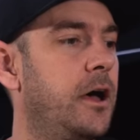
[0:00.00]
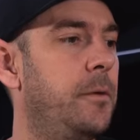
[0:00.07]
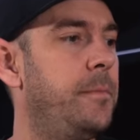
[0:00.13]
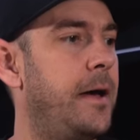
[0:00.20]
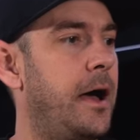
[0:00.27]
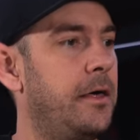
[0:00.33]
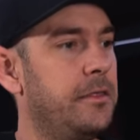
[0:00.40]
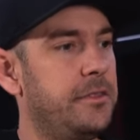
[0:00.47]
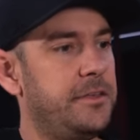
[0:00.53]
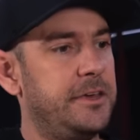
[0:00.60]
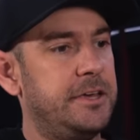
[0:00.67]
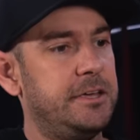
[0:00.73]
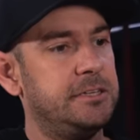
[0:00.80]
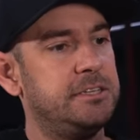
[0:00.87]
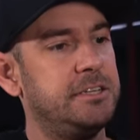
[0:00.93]
about
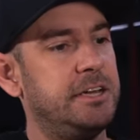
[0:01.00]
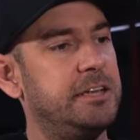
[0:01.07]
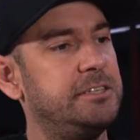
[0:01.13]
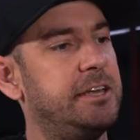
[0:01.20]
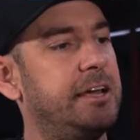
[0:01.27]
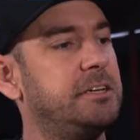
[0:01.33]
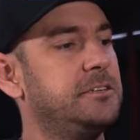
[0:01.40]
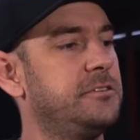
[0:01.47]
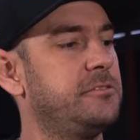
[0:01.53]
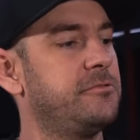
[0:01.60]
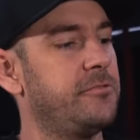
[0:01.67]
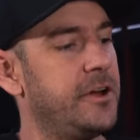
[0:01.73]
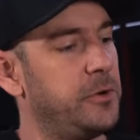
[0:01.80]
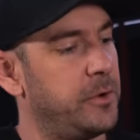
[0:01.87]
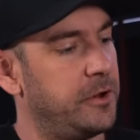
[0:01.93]
the CSX
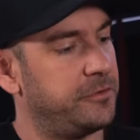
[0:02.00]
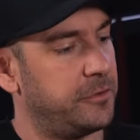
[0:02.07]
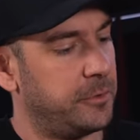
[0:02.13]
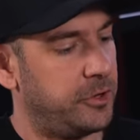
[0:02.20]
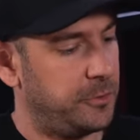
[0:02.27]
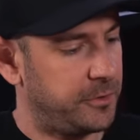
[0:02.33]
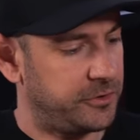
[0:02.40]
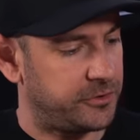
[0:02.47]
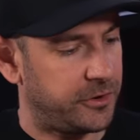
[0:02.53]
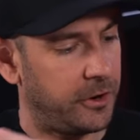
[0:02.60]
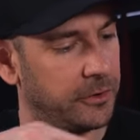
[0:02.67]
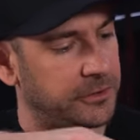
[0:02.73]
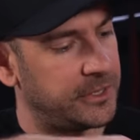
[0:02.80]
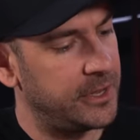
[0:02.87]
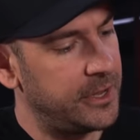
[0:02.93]
three wheel from Cube
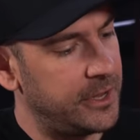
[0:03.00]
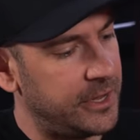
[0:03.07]
Controls